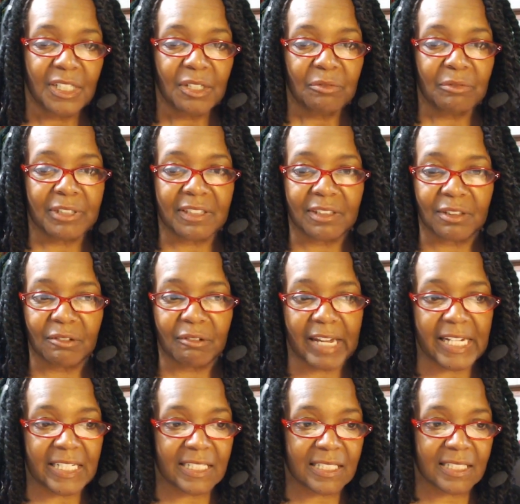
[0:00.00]
with the
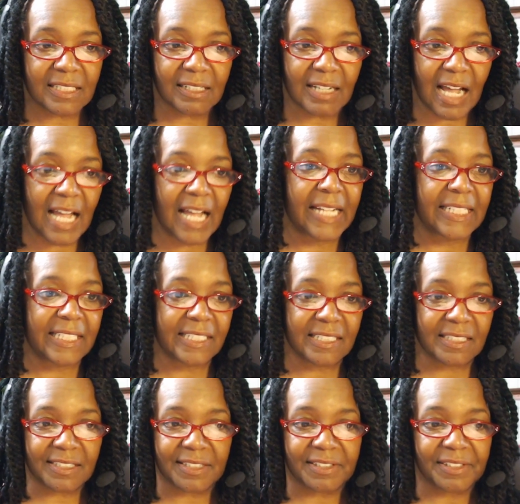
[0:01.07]
greatest
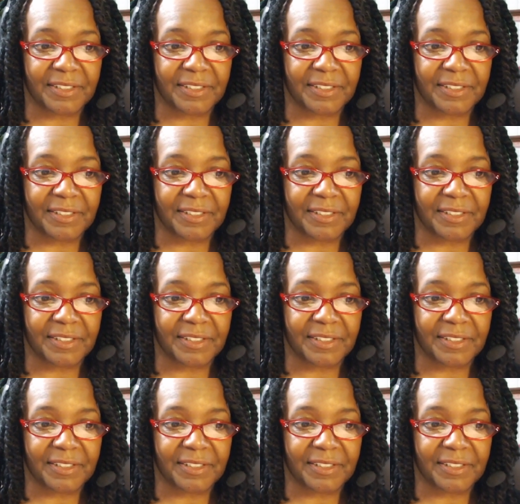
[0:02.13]
kindness.